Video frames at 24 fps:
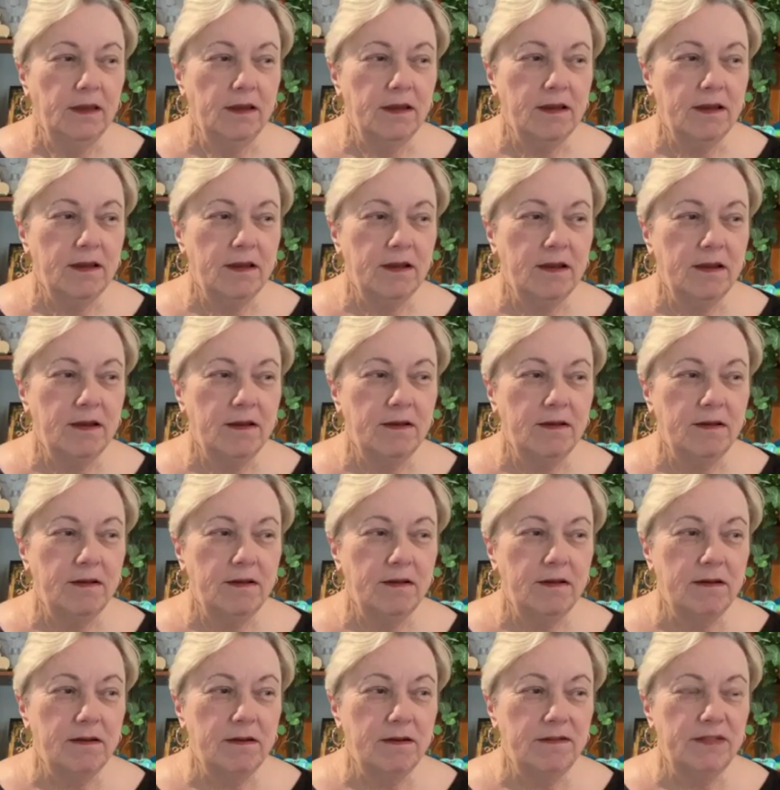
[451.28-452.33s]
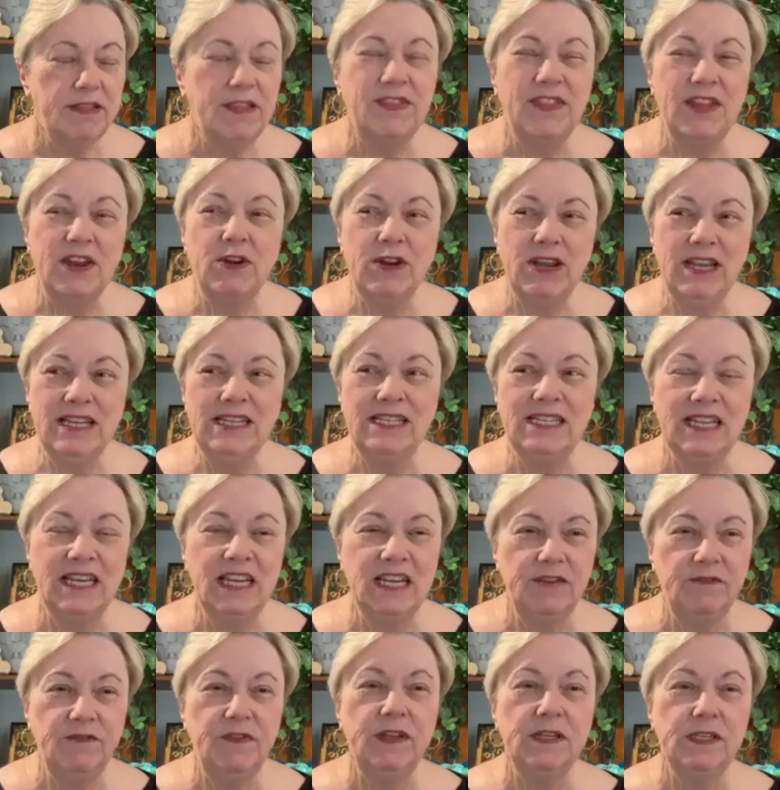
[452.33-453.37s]
that there is an
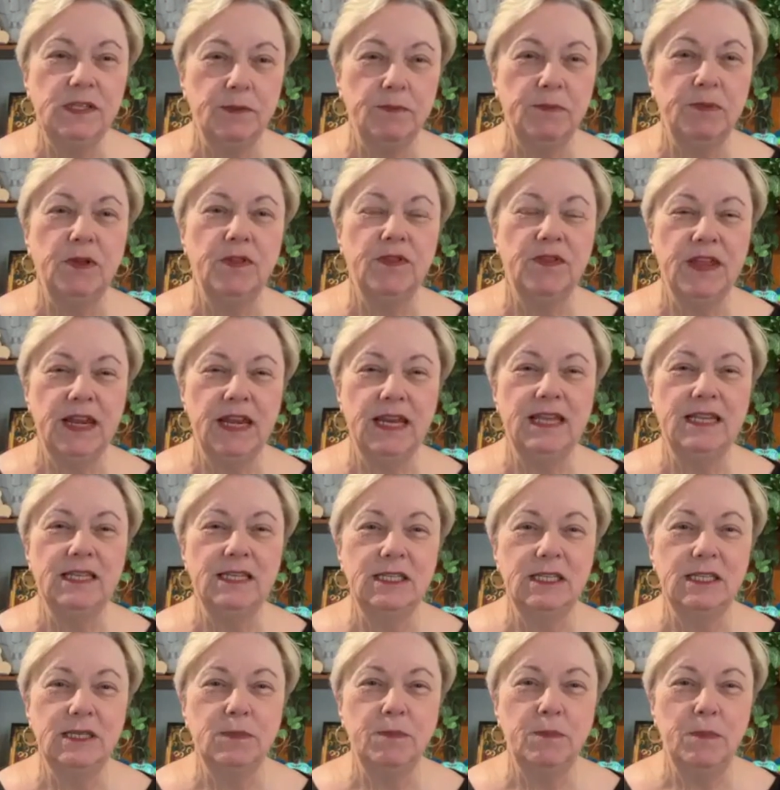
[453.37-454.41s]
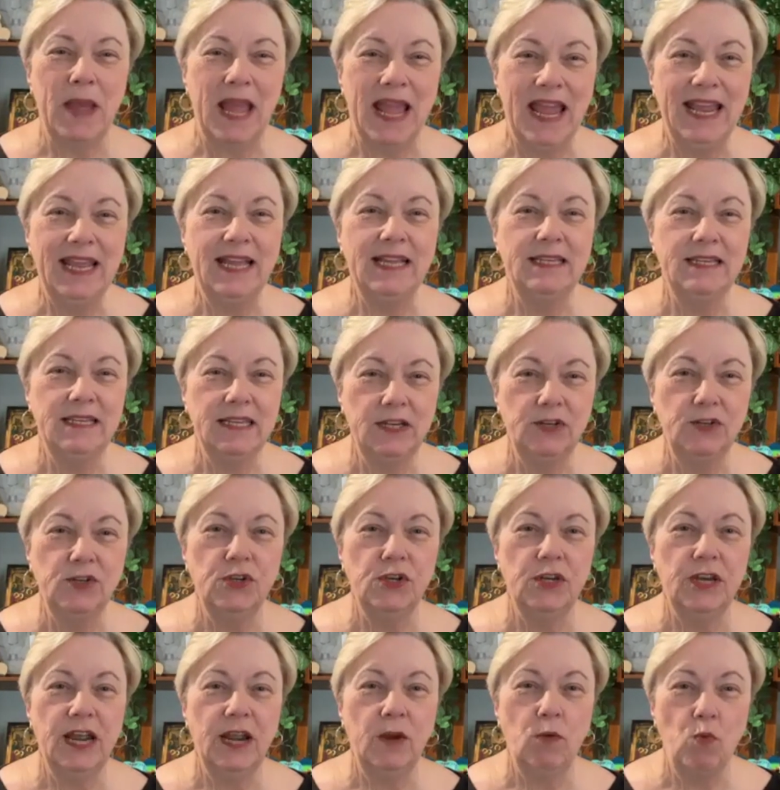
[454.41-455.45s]
invisible that is paying
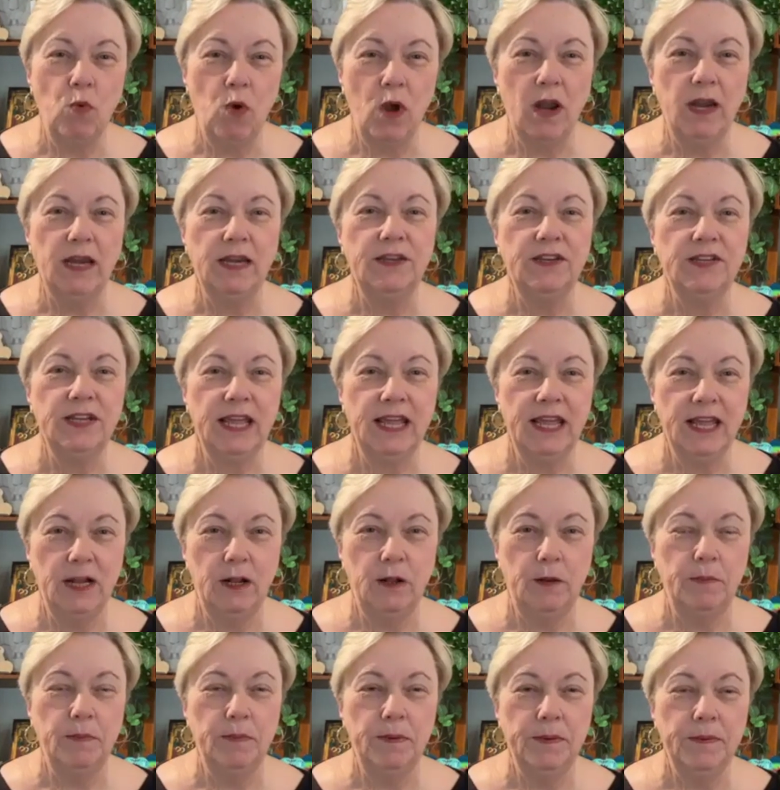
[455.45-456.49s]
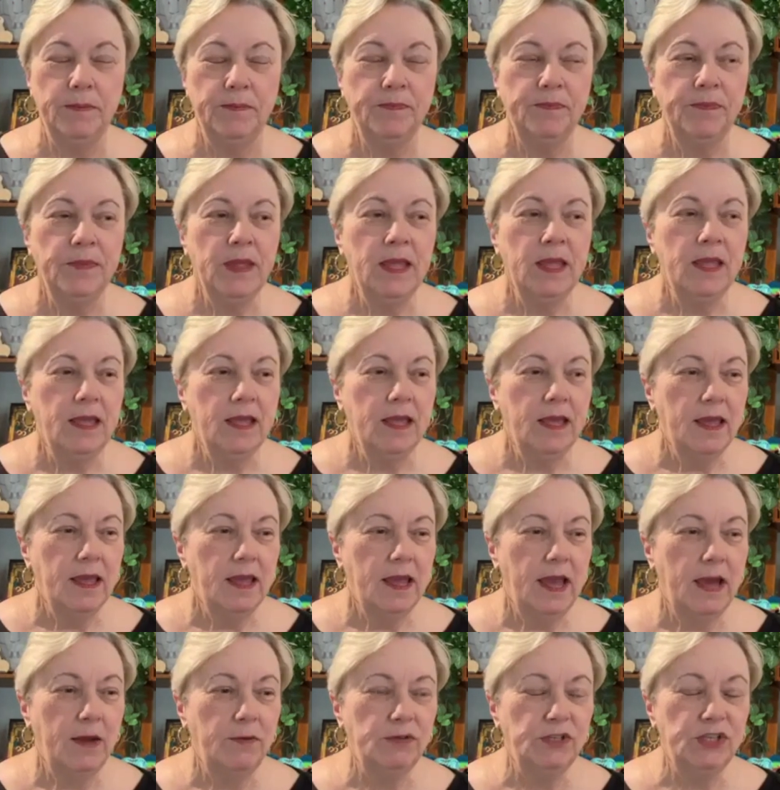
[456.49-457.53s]
attention and wanting to help.
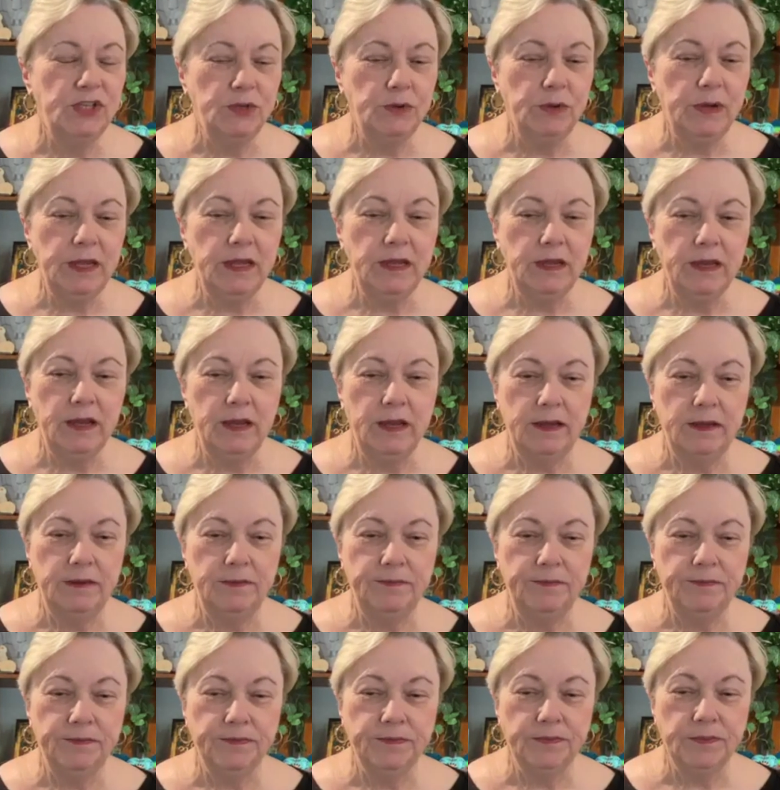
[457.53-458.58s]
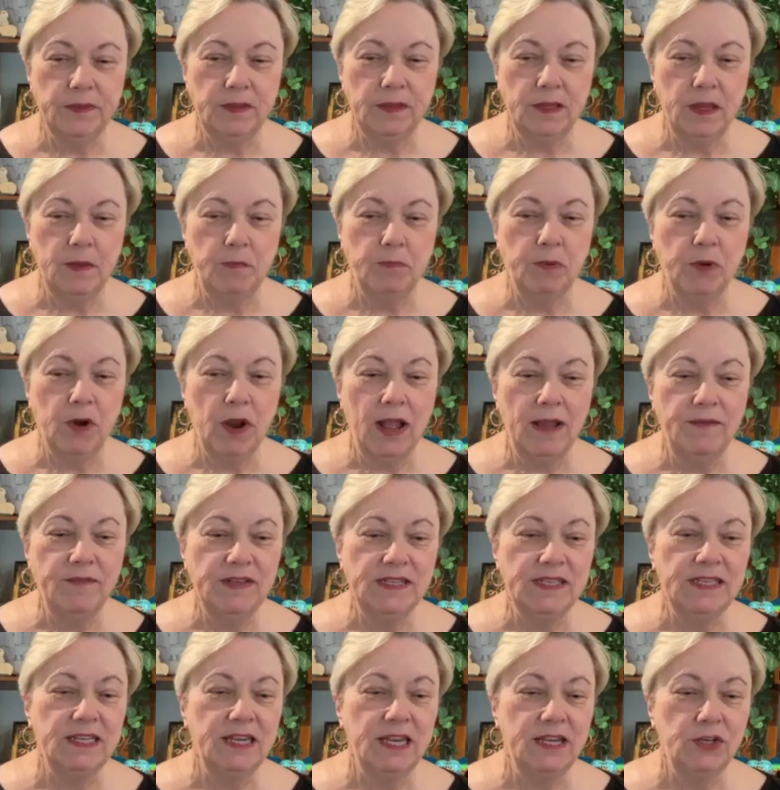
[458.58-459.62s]
I was doing a private
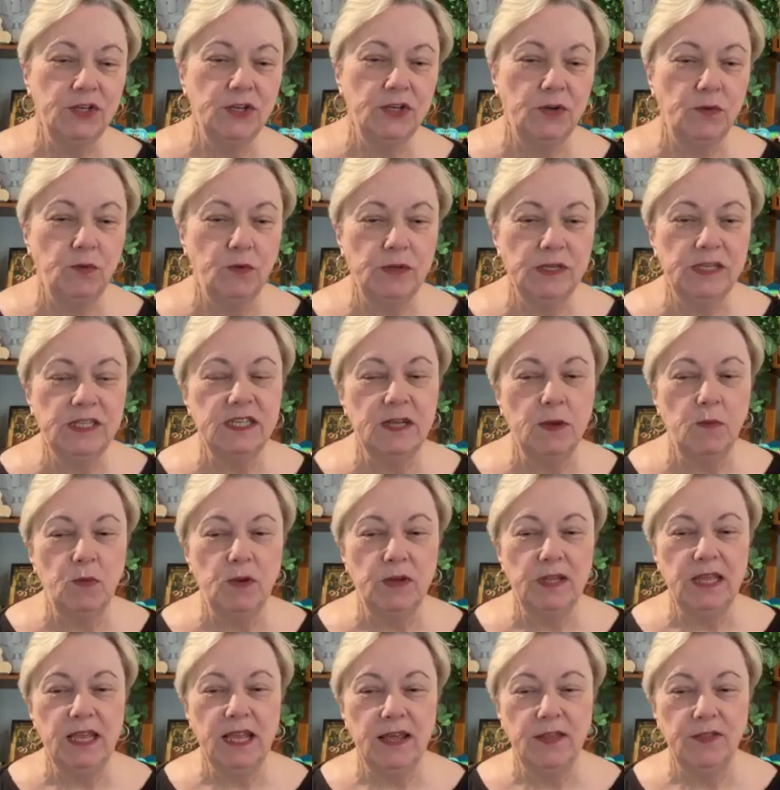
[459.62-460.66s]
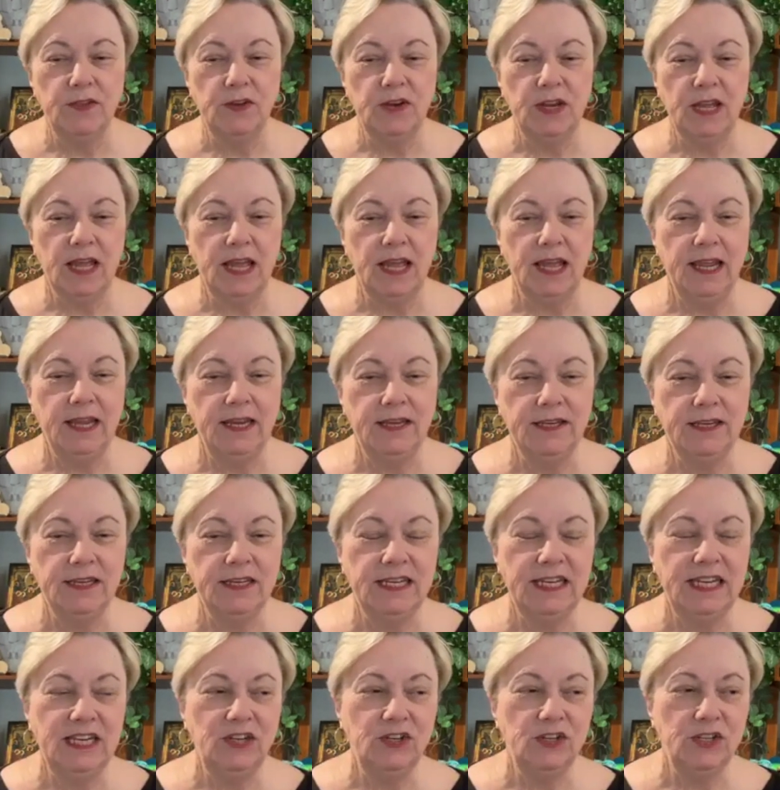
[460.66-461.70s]
session with someone the other day to
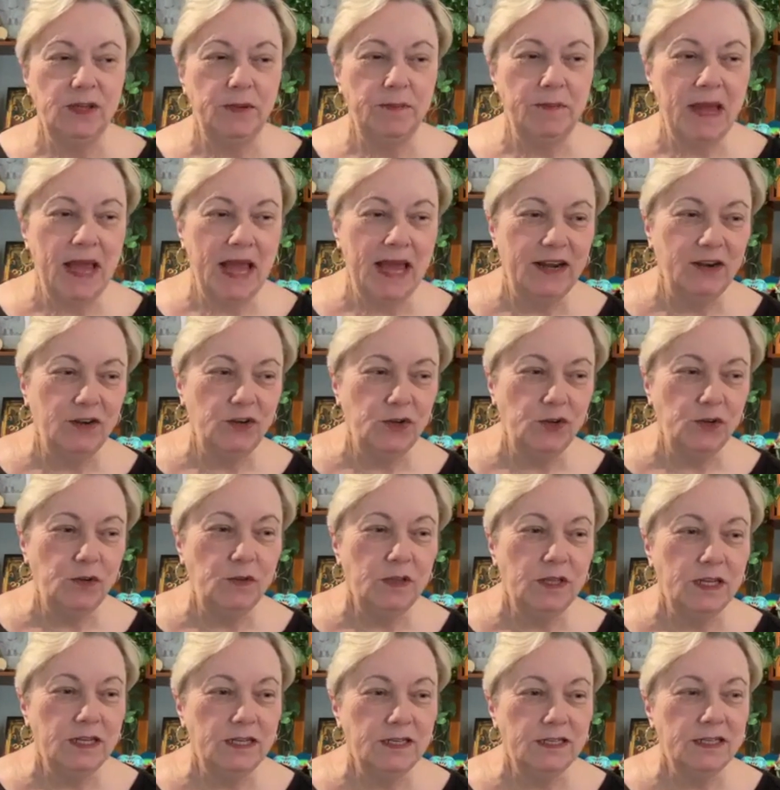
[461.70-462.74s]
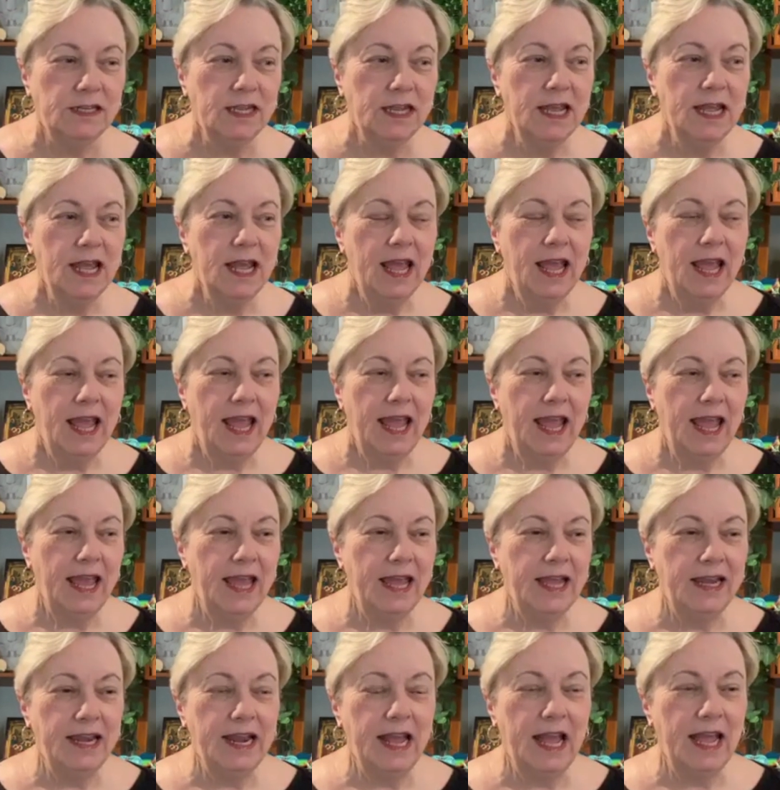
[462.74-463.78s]
teach them how to do this,
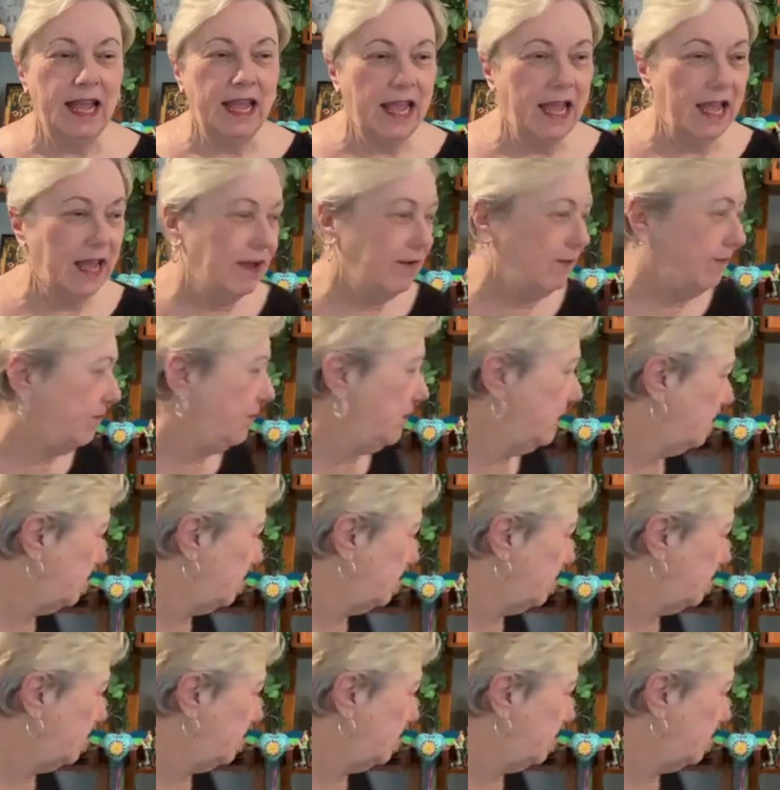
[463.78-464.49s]
and I have